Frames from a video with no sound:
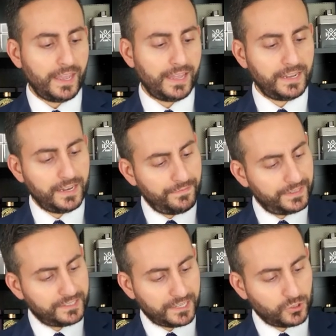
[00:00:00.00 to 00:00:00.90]
and it
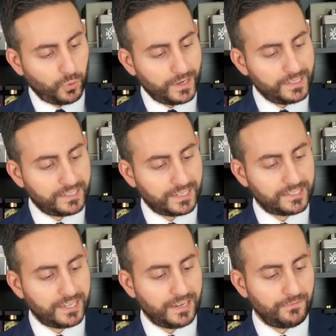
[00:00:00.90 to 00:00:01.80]
even says
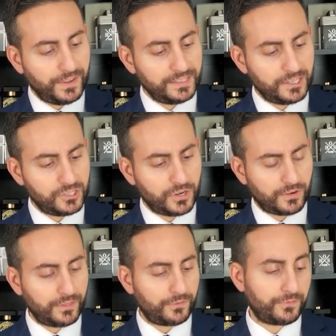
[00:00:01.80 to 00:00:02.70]
2016 vintage here
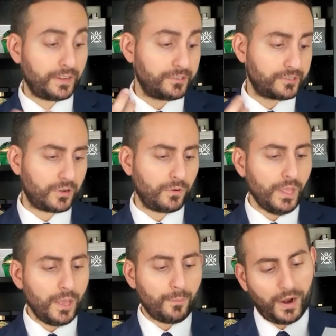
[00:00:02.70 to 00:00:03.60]
on the front so
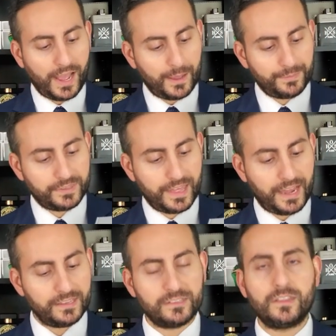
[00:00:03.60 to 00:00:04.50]
perhaps
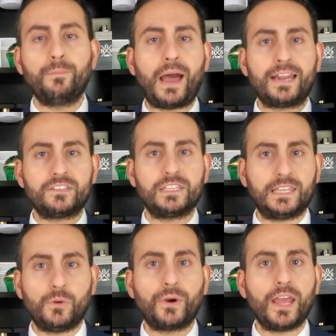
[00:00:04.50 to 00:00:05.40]
that is the batch that
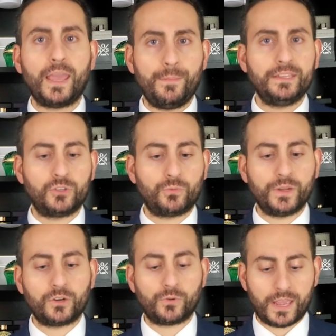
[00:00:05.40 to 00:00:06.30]
they were aiming to
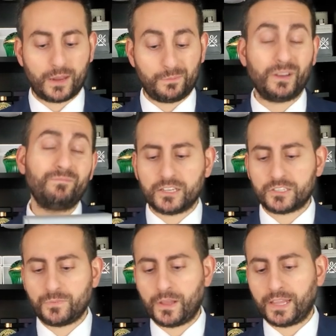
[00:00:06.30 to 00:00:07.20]
recreate but does
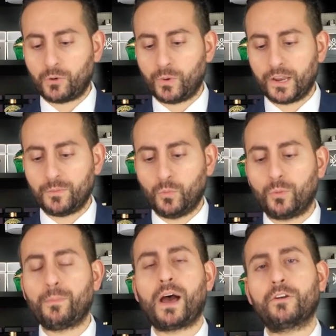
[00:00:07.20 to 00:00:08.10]
smell like one of the
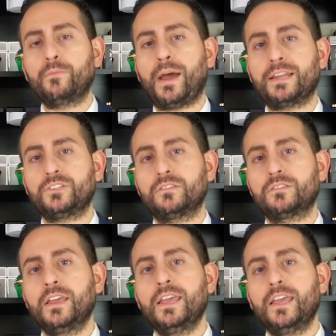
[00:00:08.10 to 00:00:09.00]
more modern
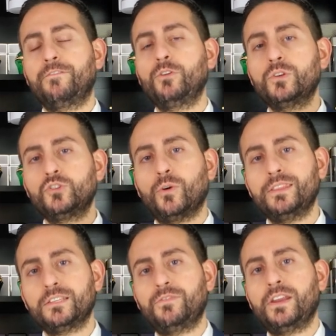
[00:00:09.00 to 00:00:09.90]
batches if you
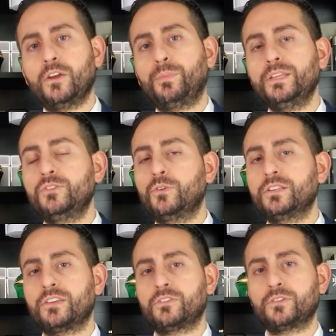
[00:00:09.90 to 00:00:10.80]
enjoyed this video please do
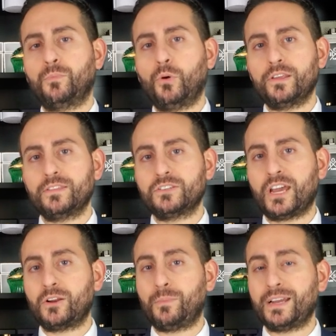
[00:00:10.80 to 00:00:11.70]
consider supporting the
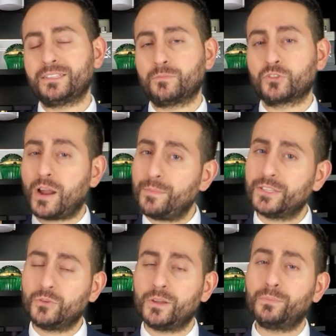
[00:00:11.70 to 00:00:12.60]
channel by
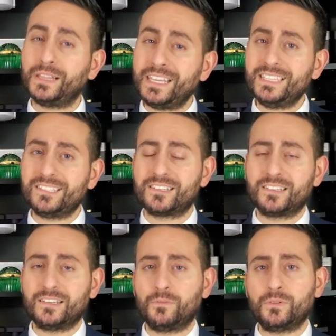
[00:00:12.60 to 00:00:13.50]
subscribing to it please
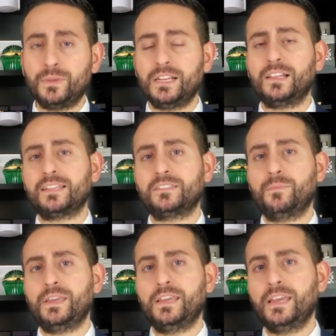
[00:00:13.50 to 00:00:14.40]
would mean a lot to
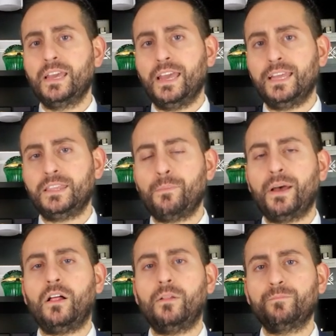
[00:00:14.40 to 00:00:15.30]
me hit the
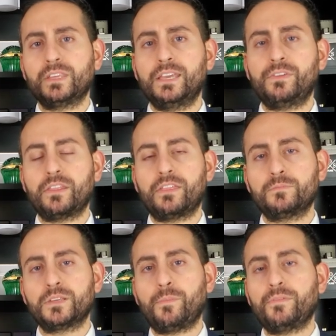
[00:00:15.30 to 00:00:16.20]
bell give it a
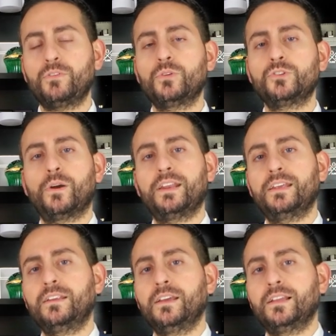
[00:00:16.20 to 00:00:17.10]
thumbs up if you enjoyed
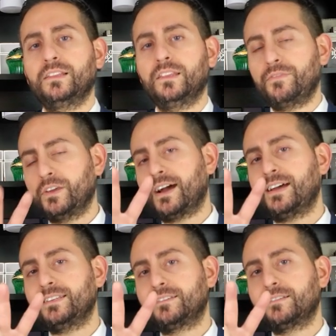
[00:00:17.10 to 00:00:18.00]
it love you
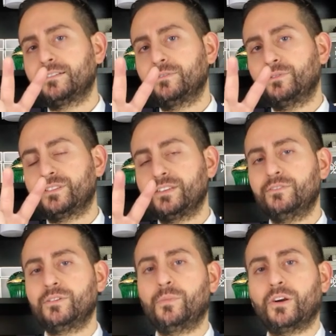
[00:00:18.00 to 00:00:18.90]
guys we'll see you
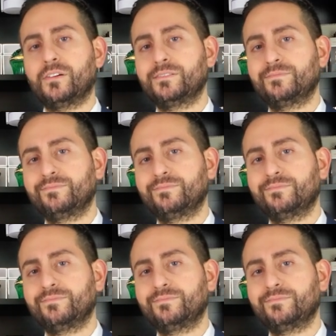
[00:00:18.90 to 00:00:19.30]
tomorrow